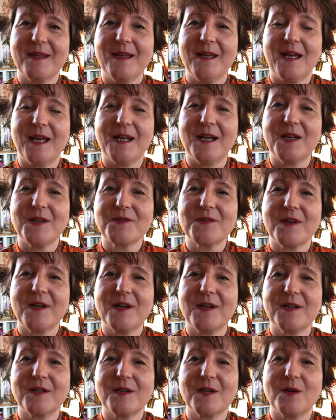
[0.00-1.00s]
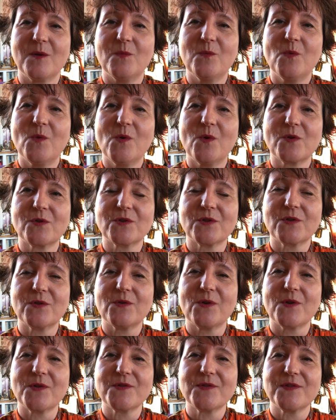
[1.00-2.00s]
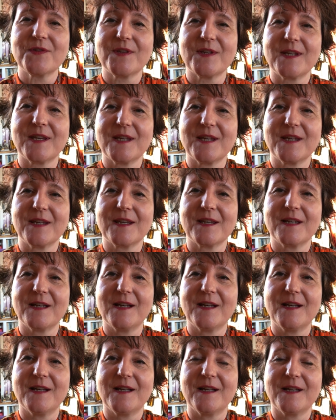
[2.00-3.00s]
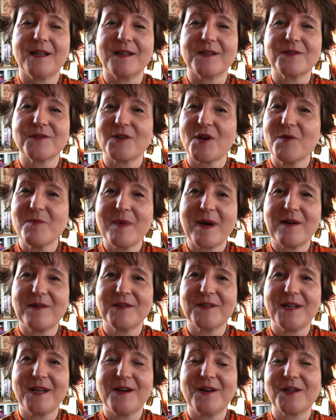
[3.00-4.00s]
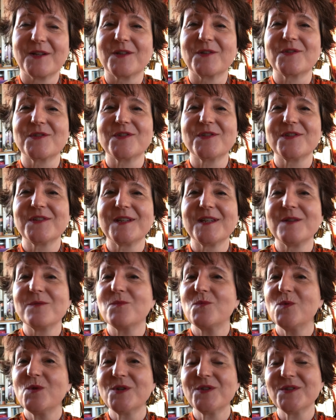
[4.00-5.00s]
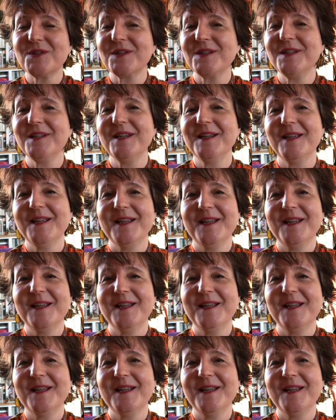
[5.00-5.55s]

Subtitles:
And as I walked across the Stone Barrow there, I could see Wootton,